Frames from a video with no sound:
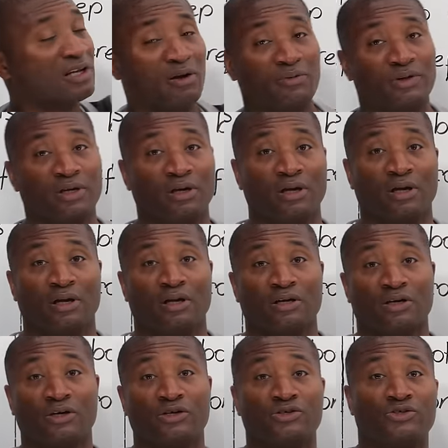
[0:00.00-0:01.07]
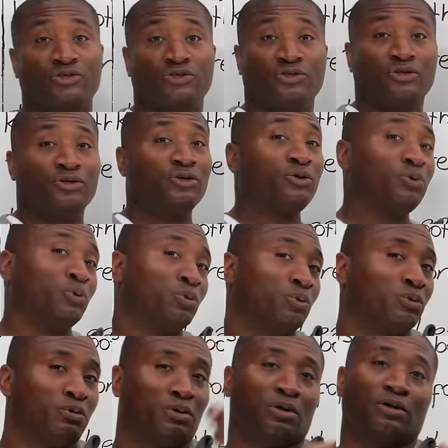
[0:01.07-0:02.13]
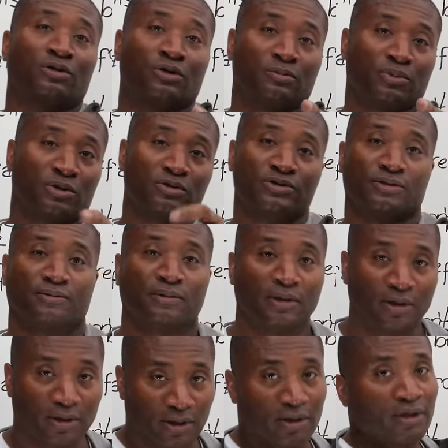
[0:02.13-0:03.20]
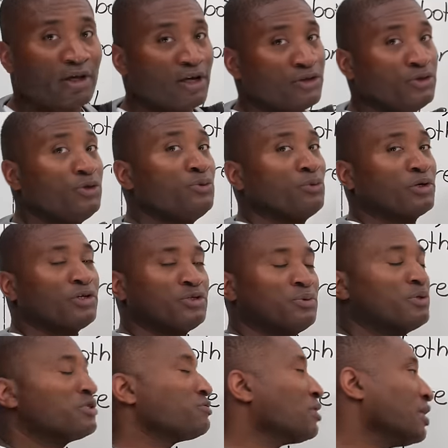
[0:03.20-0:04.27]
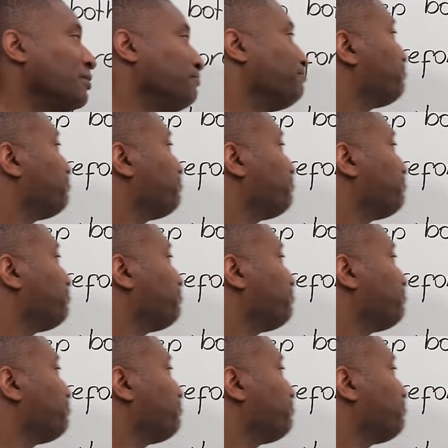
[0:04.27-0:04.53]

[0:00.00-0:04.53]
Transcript: healthy, because you are a good person and you want to do what's right.